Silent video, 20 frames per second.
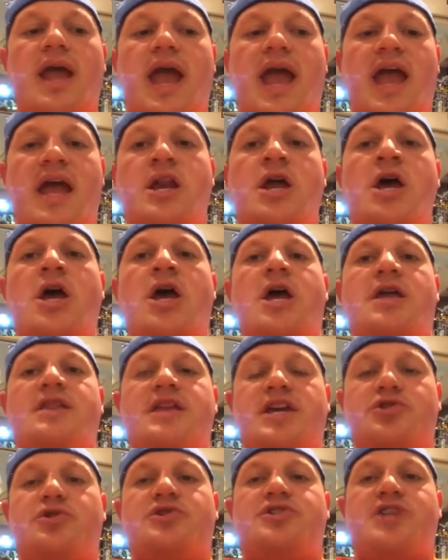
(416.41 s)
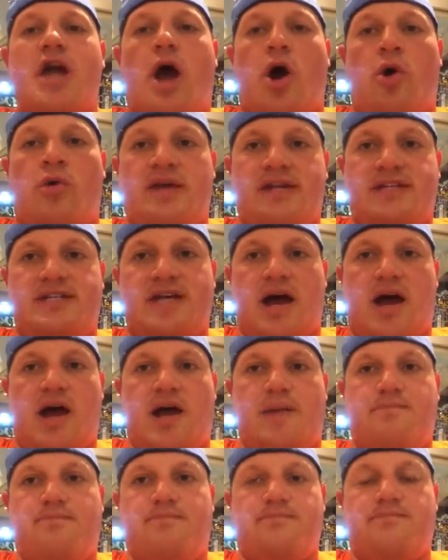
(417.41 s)
And this was the only
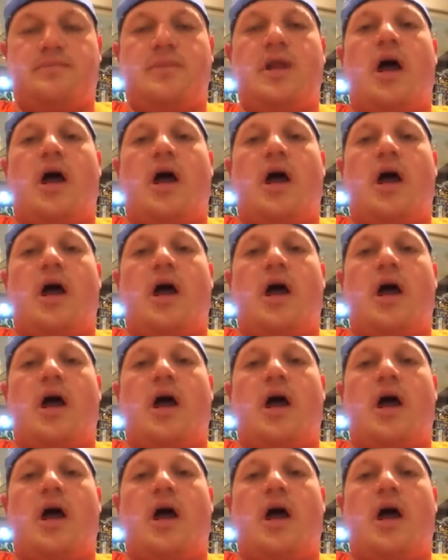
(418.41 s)
time